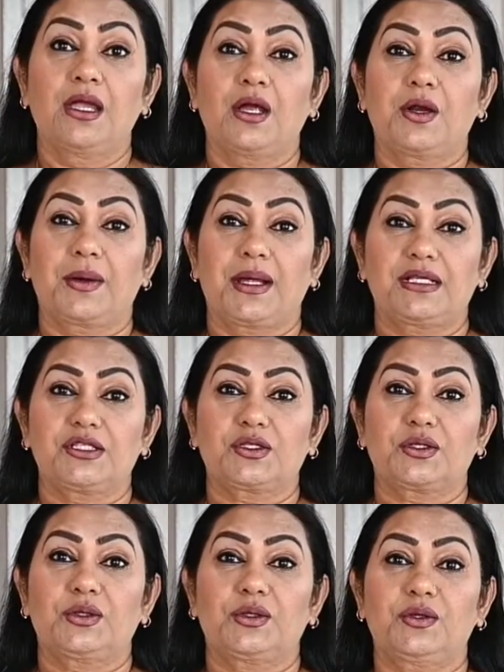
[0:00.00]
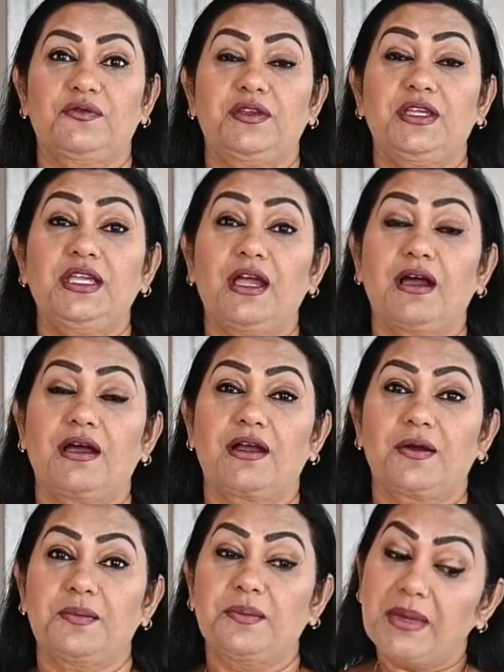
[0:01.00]
Alright, so we
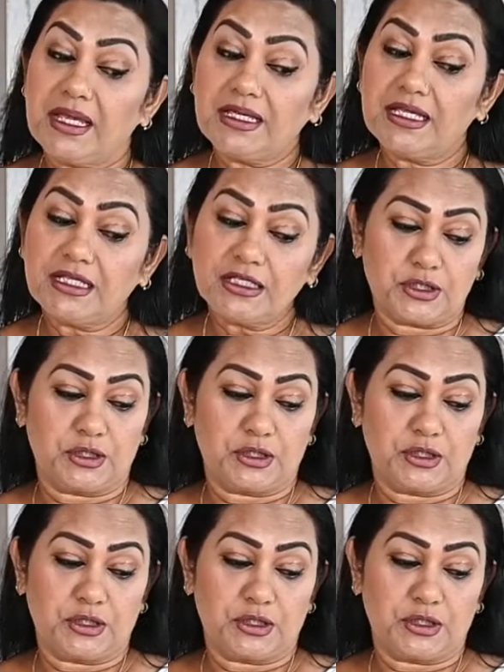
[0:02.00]
are making